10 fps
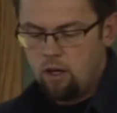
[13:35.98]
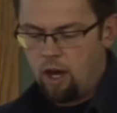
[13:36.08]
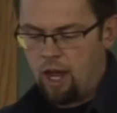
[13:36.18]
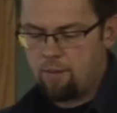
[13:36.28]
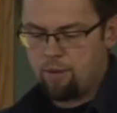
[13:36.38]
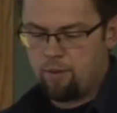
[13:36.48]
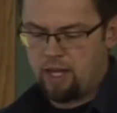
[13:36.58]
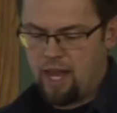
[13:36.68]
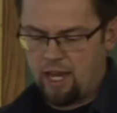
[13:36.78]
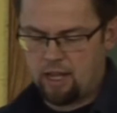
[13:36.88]
I am a
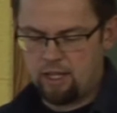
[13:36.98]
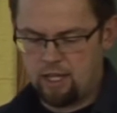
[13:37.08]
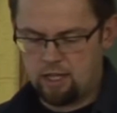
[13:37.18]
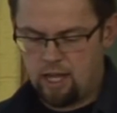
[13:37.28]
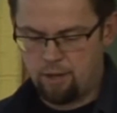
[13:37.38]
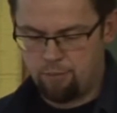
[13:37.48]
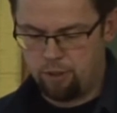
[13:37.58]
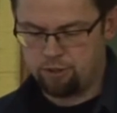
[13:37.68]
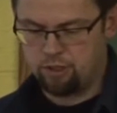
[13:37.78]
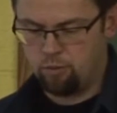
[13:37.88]
mechanically inclined
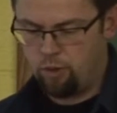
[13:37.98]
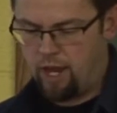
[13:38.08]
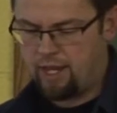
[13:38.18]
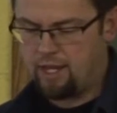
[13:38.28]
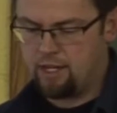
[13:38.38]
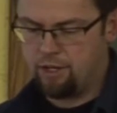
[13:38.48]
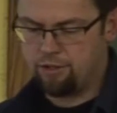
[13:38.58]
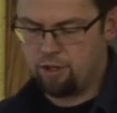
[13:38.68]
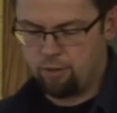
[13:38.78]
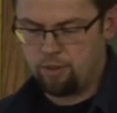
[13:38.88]
person. When I get
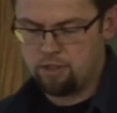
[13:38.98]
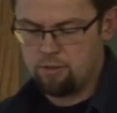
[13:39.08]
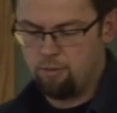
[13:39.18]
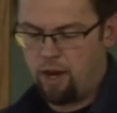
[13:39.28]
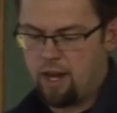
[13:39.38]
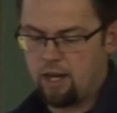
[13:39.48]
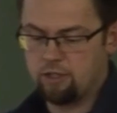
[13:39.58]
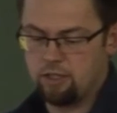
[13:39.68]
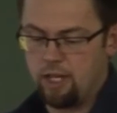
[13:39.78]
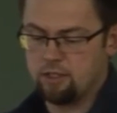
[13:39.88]
near turbines, my hair
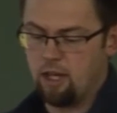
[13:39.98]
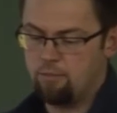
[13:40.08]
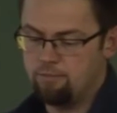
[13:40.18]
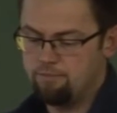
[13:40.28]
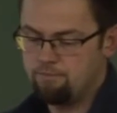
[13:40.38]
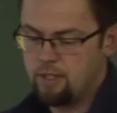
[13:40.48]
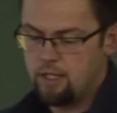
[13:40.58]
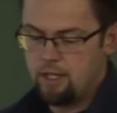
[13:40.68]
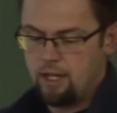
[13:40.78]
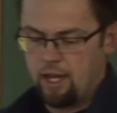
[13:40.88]
stands up
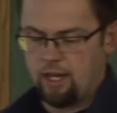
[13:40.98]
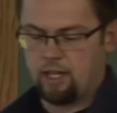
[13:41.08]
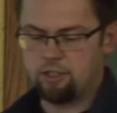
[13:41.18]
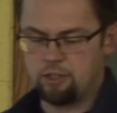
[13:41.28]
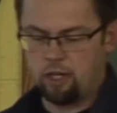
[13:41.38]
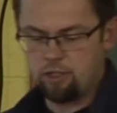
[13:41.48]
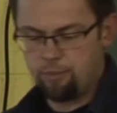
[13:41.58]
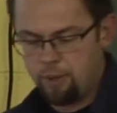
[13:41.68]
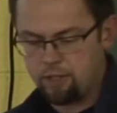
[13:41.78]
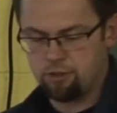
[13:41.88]
and I start
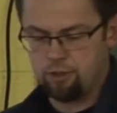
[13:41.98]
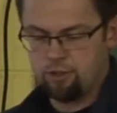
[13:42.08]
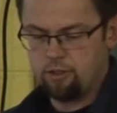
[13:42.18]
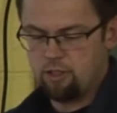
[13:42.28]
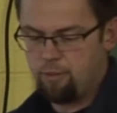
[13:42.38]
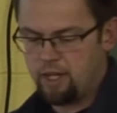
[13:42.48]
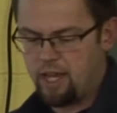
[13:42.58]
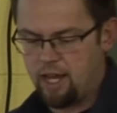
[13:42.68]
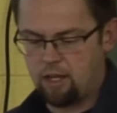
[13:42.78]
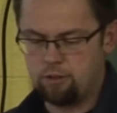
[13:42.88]
to picture the
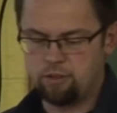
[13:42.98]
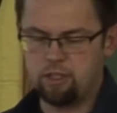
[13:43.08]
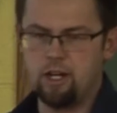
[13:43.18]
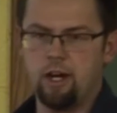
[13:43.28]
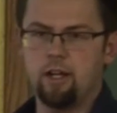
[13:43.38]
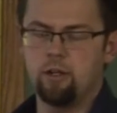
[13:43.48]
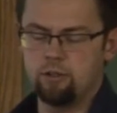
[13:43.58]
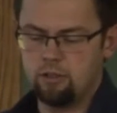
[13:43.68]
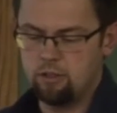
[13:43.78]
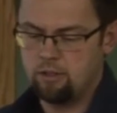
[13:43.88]
mechanical
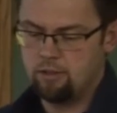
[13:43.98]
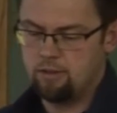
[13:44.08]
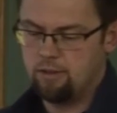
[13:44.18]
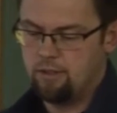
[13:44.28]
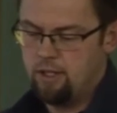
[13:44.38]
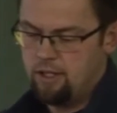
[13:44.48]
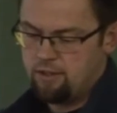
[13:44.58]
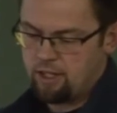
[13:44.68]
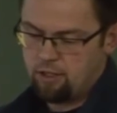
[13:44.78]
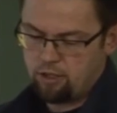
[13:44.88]
scenarios
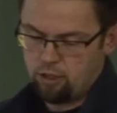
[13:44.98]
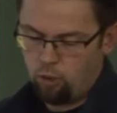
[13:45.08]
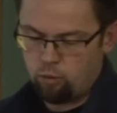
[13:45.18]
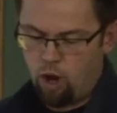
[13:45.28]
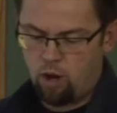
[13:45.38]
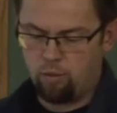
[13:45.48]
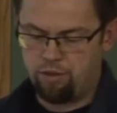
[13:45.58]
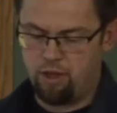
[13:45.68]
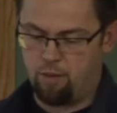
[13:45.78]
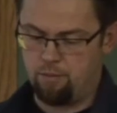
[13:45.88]
that could go wrong
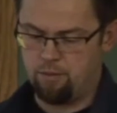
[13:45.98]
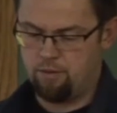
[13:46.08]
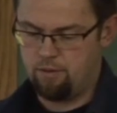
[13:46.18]
with them.